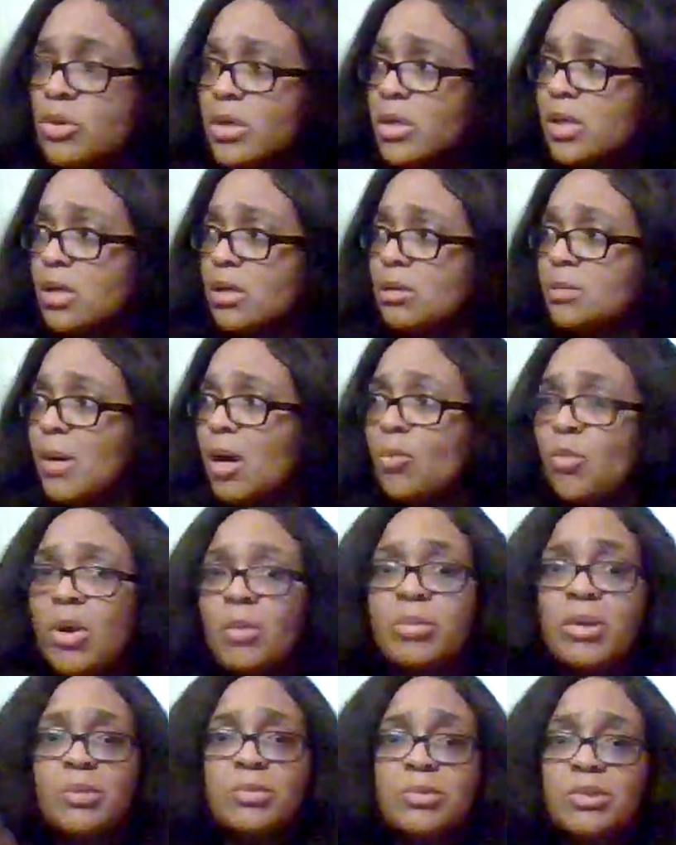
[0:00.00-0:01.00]
you ain't caring about
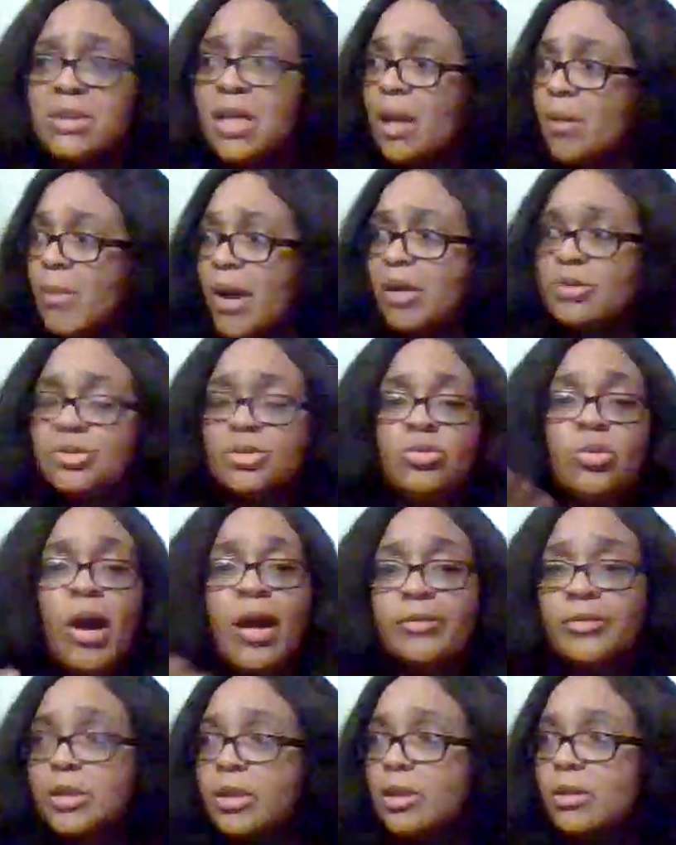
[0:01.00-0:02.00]
what people say about you
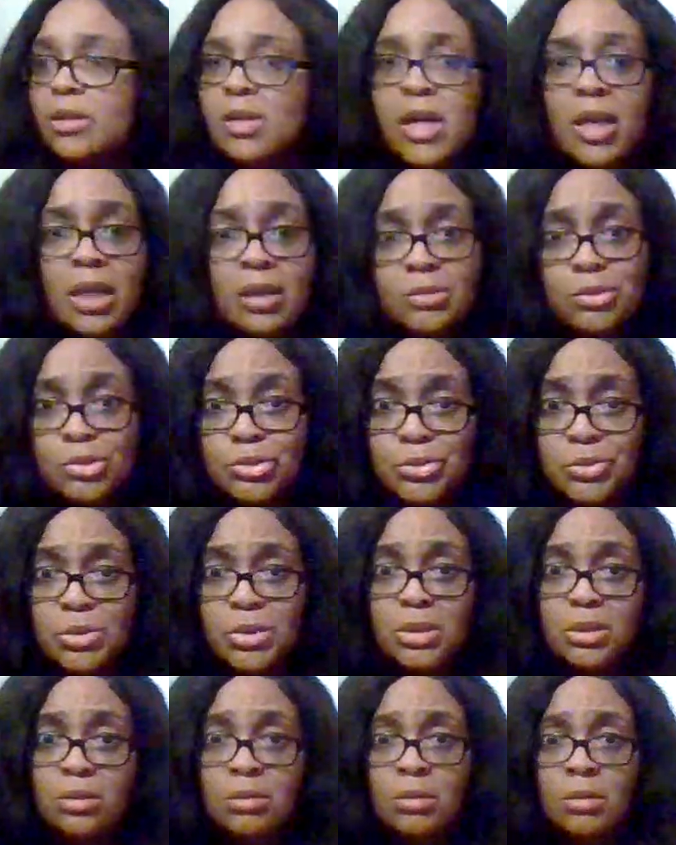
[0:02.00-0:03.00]
out there in the
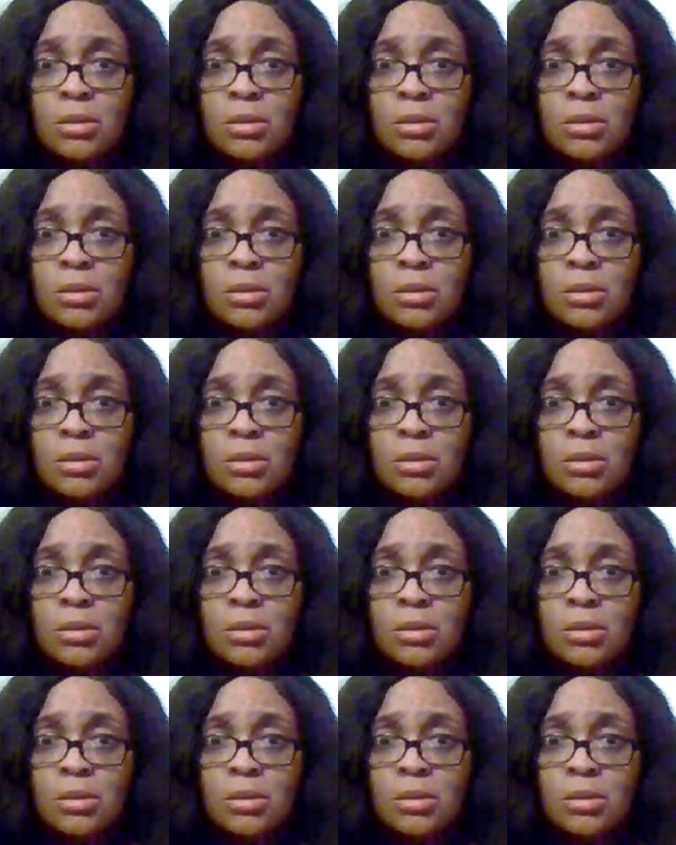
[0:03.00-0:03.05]
street